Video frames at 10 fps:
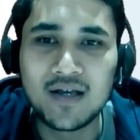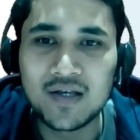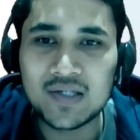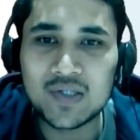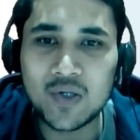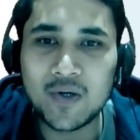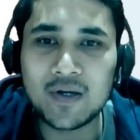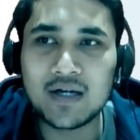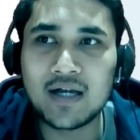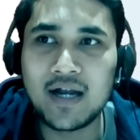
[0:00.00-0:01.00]
So
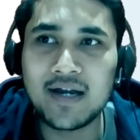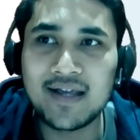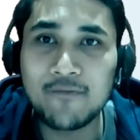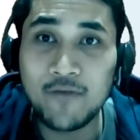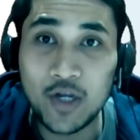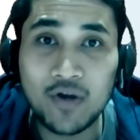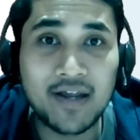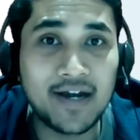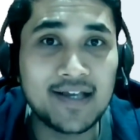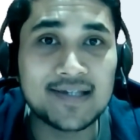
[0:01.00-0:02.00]
And when you're
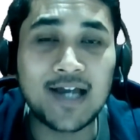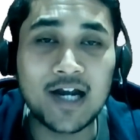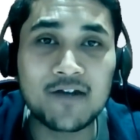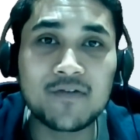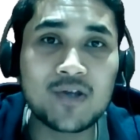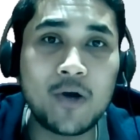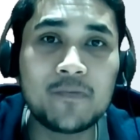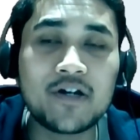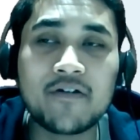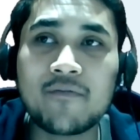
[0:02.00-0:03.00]
getting started with
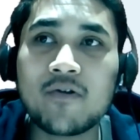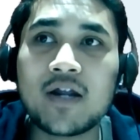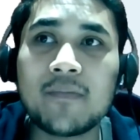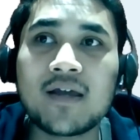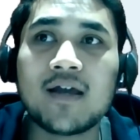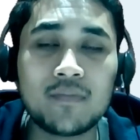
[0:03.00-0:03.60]
competitive programming,